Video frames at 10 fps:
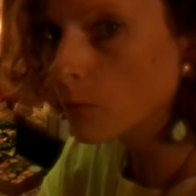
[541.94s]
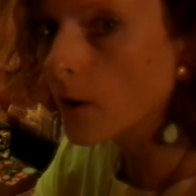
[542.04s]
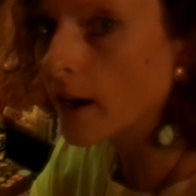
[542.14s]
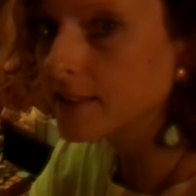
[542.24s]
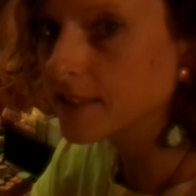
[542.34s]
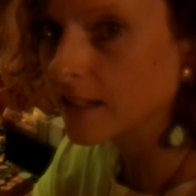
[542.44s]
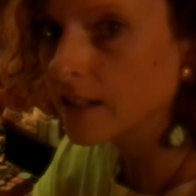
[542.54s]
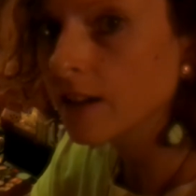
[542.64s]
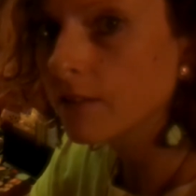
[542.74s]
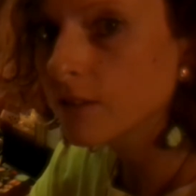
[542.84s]
rising
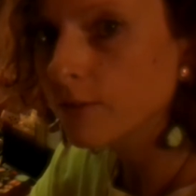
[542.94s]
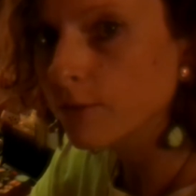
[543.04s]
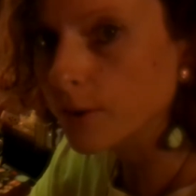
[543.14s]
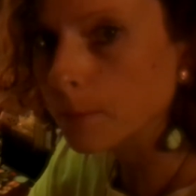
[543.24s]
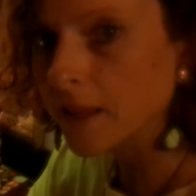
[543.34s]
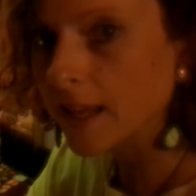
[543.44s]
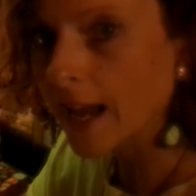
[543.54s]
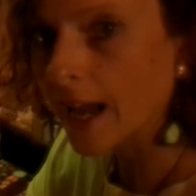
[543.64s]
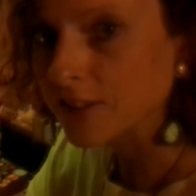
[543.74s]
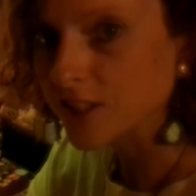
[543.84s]
from the
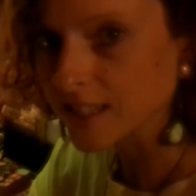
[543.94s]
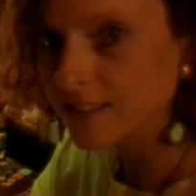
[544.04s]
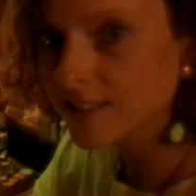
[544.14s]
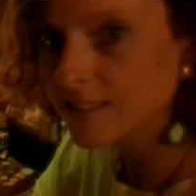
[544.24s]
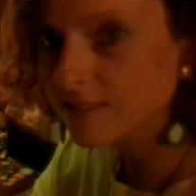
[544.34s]
ashes.